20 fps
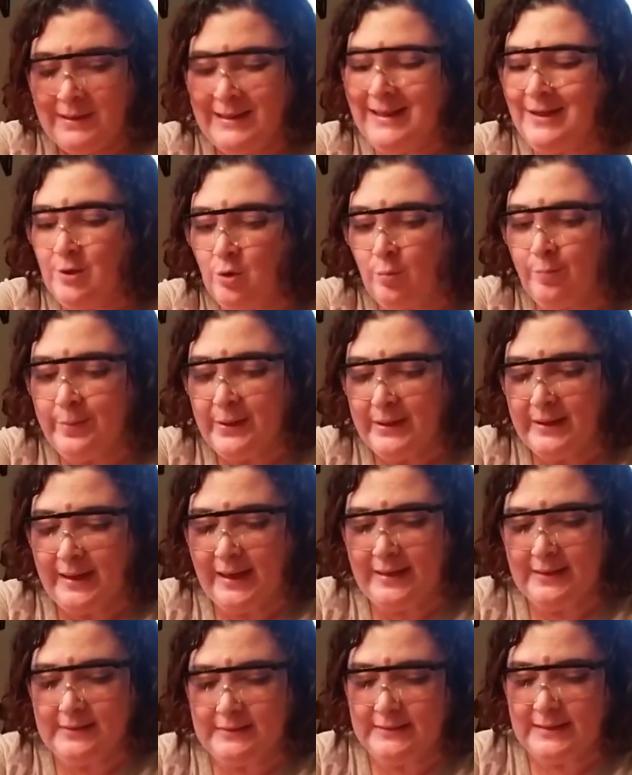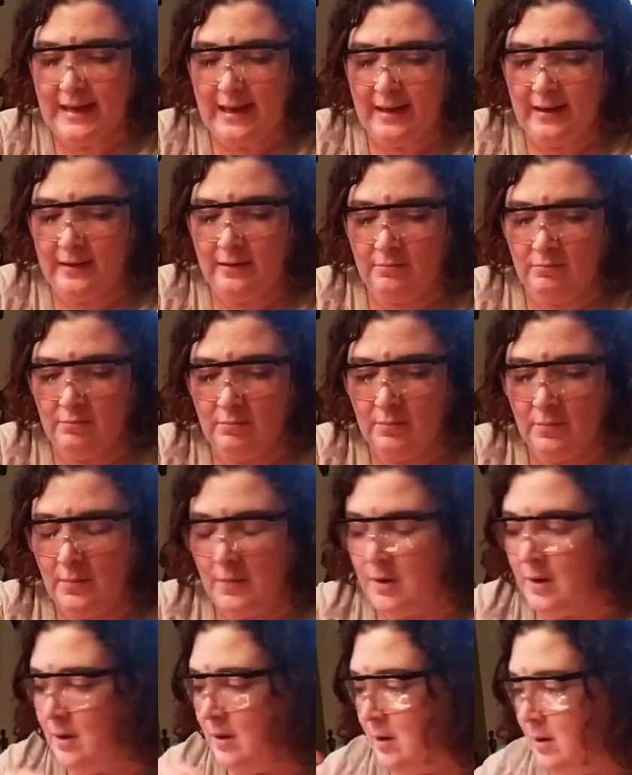little bit at a time,
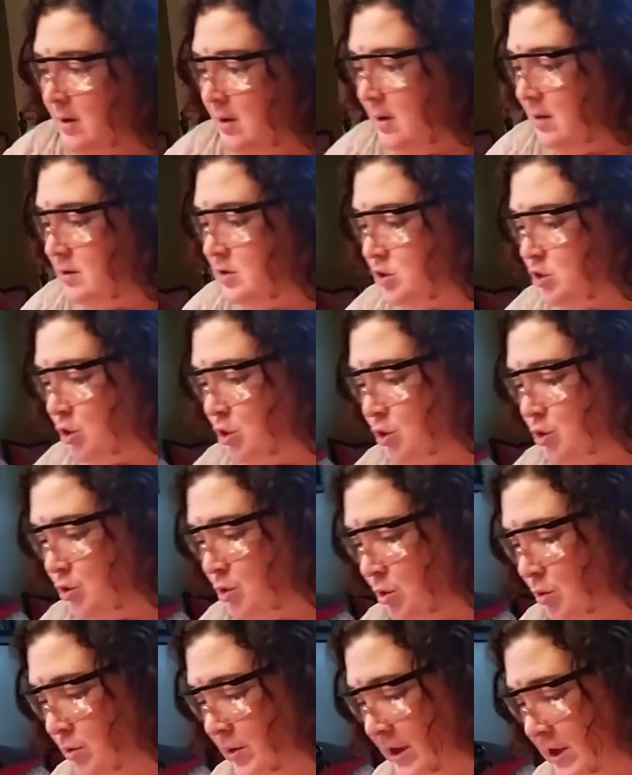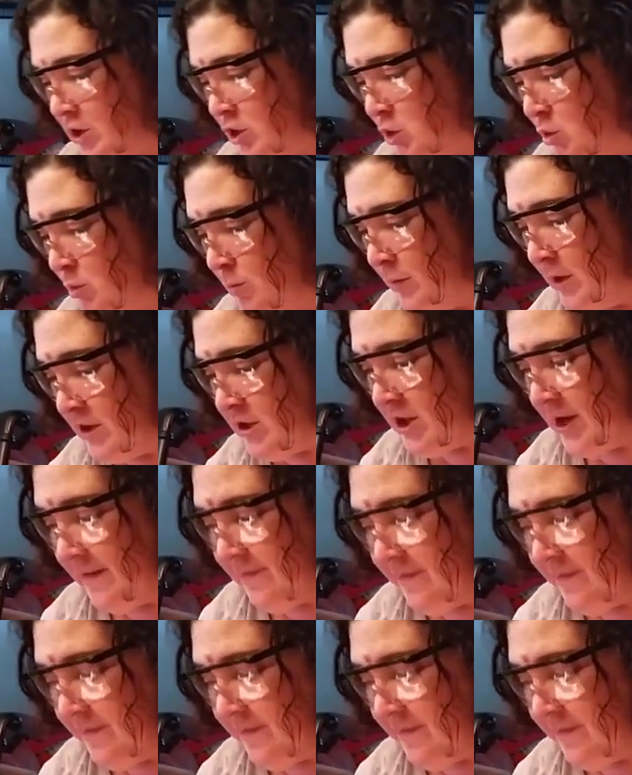so you don't get too much.